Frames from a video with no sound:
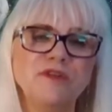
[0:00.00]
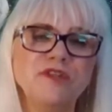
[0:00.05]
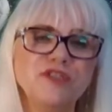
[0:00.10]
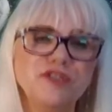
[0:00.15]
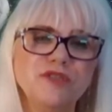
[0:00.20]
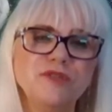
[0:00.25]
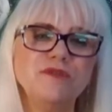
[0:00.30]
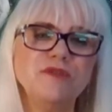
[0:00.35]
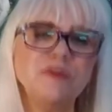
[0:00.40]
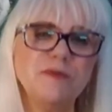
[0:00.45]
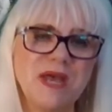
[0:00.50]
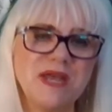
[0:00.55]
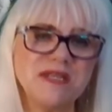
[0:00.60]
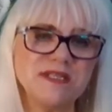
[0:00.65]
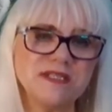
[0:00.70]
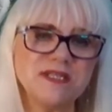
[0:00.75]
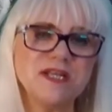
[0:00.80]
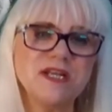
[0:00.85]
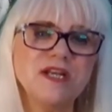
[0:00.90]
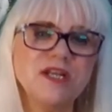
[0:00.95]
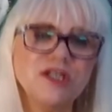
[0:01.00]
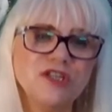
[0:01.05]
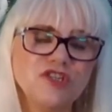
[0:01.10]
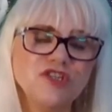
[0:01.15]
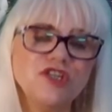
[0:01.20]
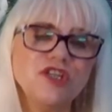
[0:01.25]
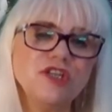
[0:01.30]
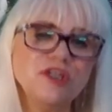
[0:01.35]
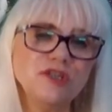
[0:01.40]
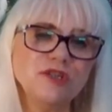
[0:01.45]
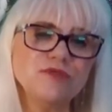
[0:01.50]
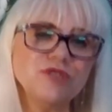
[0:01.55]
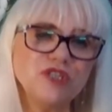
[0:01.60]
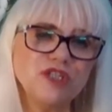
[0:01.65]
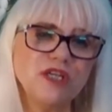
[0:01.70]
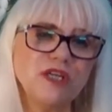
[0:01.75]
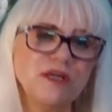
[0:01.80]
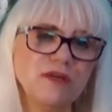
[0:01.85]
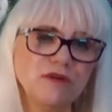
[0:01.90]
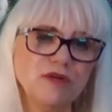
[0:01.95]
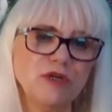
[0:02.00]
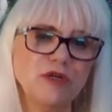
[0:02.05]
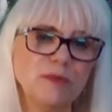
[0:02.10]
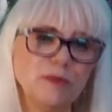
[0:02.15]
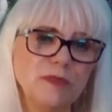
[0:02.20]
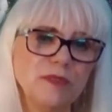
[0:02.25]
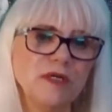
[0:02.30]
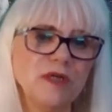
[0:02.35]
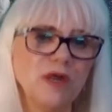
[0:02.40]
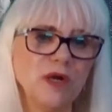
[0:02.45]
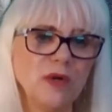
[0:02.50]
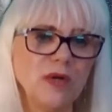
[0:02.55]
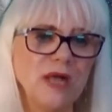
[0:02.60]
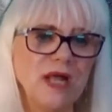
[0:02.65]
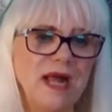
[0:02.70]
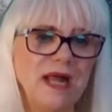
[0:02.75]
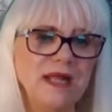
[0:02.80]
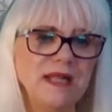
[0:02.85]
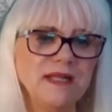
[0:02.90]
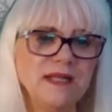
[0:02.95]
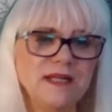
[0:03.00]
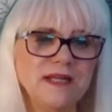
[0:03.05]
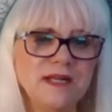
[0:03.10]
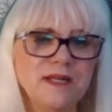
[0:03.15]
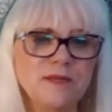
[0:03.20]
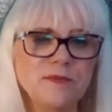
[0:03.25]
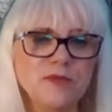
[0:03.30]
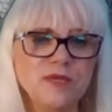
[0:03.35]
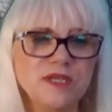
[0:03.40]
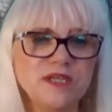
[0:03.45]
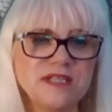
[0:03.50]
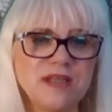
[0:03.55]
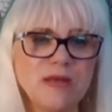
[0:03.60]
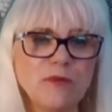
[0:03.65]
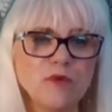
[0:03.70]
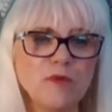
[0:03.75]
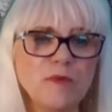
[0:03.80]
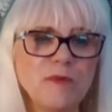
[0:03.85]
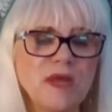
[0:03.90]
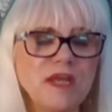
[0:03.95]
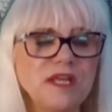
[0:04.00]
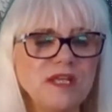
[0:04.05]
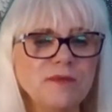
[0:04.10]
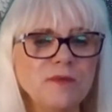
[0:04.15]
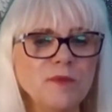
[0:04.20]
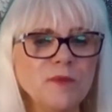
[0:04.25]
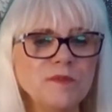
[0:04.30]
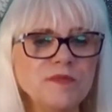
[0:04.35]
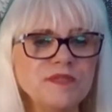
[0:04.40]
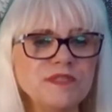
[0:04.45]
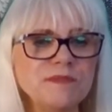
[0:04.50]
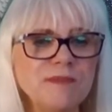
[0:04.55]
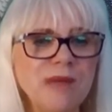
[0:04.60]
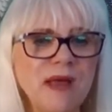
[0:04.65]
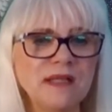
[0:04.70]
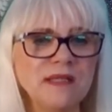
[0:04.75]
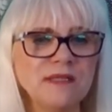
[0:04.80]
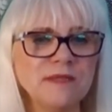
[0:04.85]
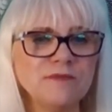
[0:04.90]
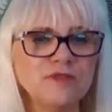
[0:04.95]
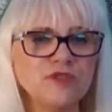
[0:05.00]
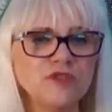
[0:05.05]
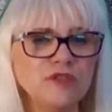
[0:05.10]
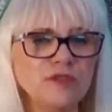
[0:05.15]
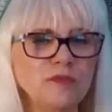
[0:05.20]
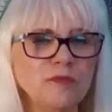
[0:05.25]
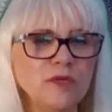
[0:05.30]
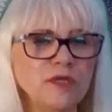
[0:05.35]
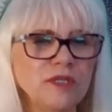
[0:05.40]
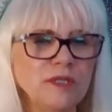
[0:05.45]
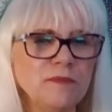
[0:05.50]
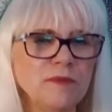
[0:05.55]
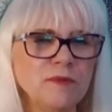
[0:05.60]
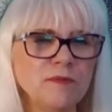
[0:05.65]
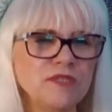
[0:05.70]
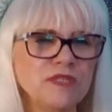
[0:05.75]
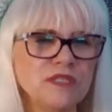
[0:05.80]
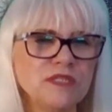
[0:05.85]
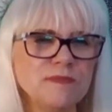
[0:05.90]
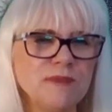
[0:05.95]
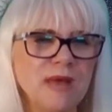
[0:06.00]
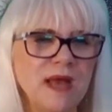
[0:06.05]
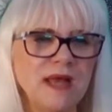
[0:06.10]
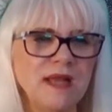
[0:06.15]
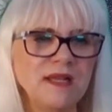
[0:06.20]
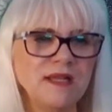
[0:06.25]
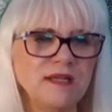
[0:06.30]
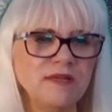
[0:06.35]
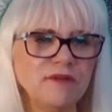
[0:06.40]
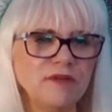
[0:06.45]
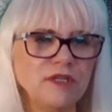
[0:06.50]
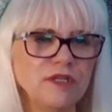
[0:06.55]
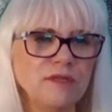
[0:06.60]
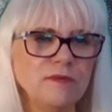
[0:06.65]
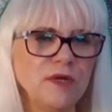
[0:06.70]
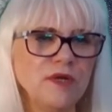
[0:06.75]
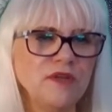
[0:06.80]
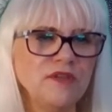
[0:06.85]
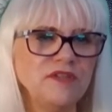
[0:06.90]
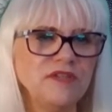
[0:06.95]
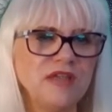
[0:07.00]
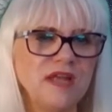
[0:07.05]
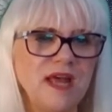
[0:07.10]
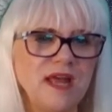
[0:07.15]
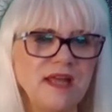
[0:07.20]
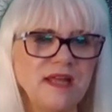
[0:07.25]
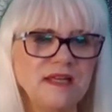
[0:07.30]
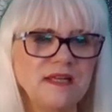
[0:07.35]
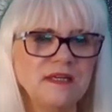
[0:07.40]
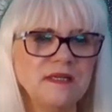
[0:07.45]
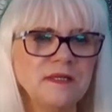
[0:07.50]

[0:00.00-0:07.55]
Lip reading: Do your best. Chin up, cheer up, okay? Because that will make your mum smile, and I'm sure you want your mum to smile at you on your birthday.